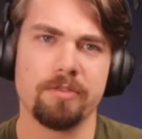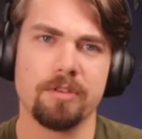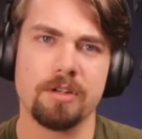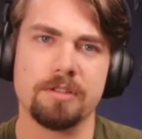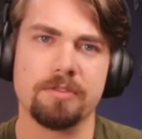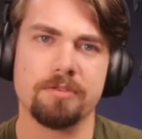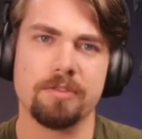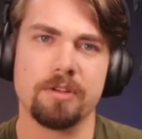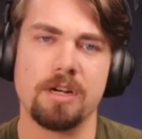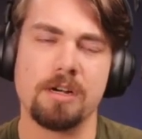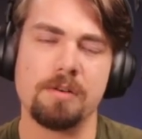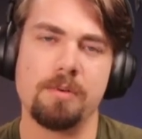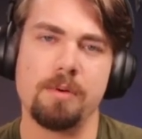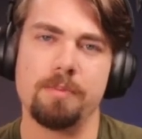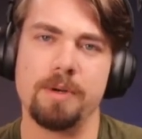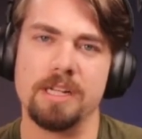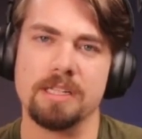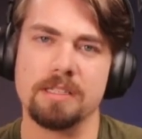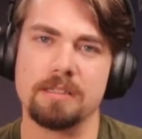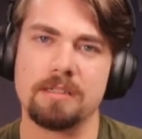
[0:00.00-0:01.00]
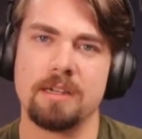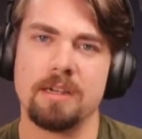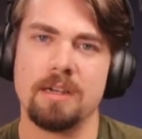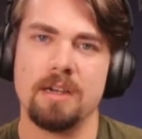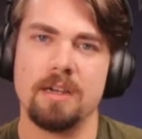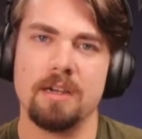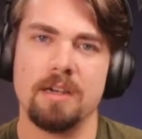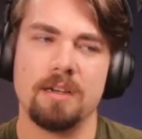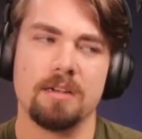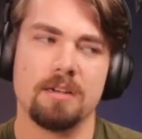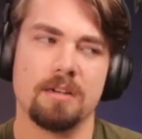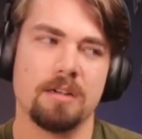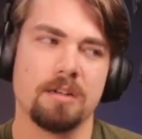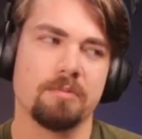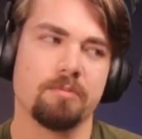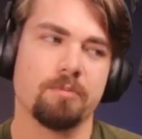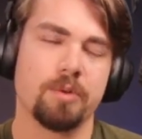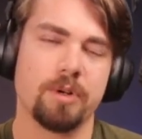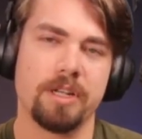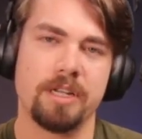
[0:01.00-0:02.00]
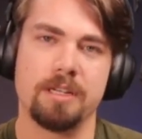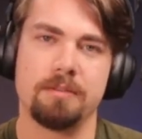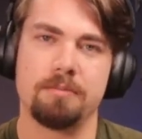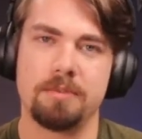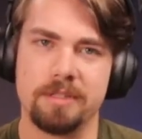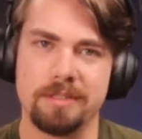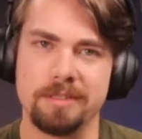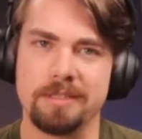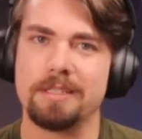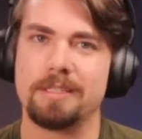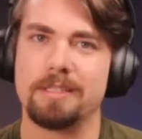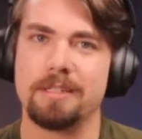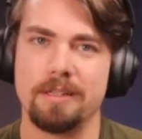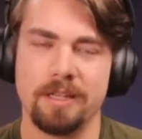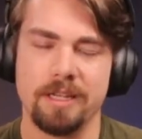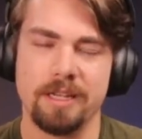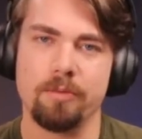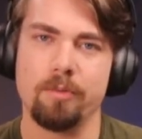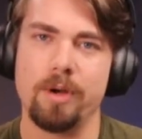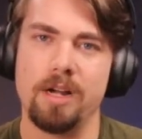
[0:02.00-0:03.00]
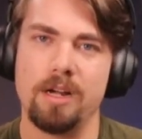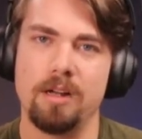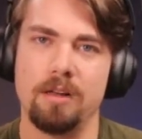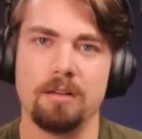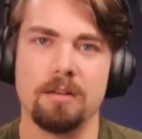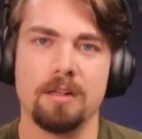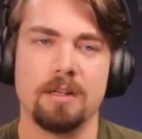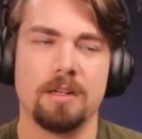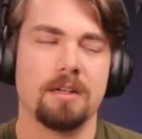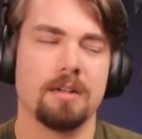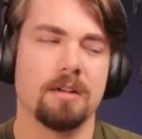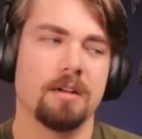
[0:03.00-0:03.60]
for us for a couple months, pretty consistently and well.